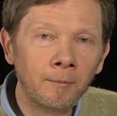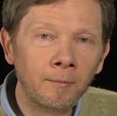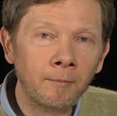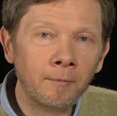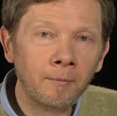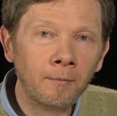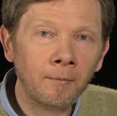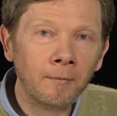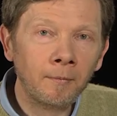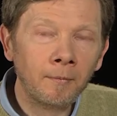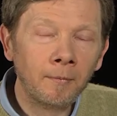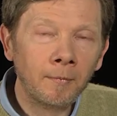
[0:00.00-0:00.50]

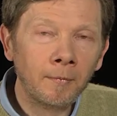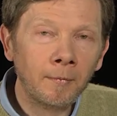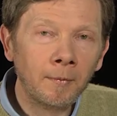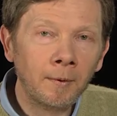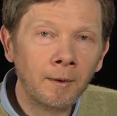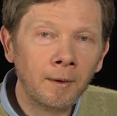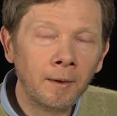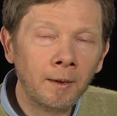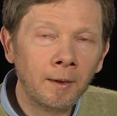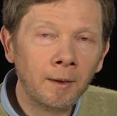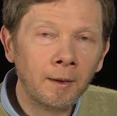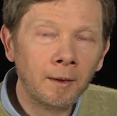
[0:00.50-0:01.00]

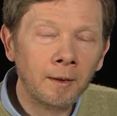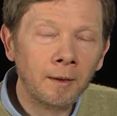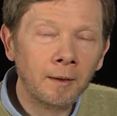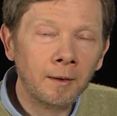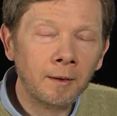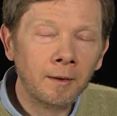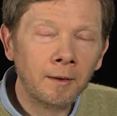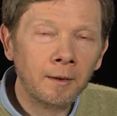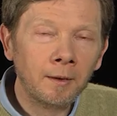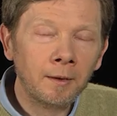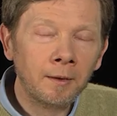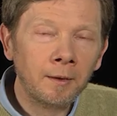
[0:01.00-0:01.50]

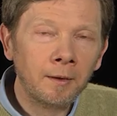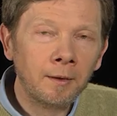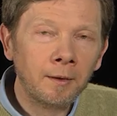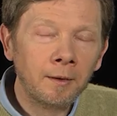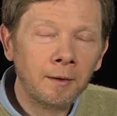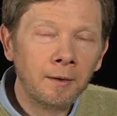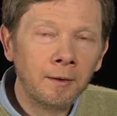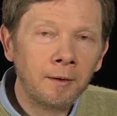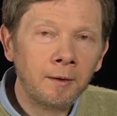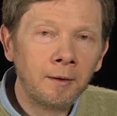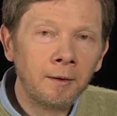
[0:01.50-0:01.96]
Nothing is said.